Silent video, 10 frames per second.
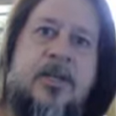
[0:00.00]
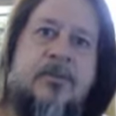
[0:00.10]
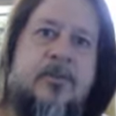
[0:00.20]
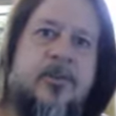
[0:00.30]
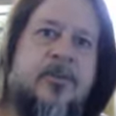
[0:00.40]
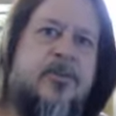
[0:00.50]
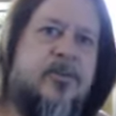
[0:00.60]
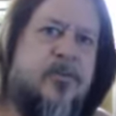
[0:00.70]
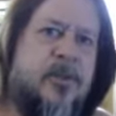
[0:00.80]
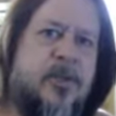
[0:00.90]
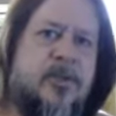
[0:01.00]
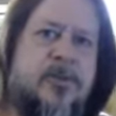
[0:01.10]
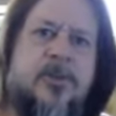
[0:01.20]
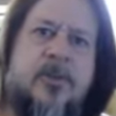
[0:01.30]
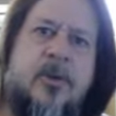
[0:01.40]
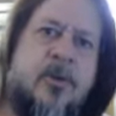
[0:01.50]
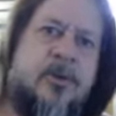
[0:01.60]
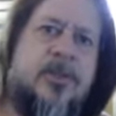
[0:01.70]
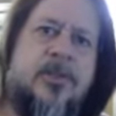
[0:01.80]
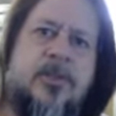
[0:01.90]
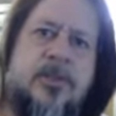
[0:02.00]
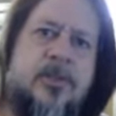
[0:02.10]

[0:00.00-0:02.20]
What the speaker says: very few vehicles and horses.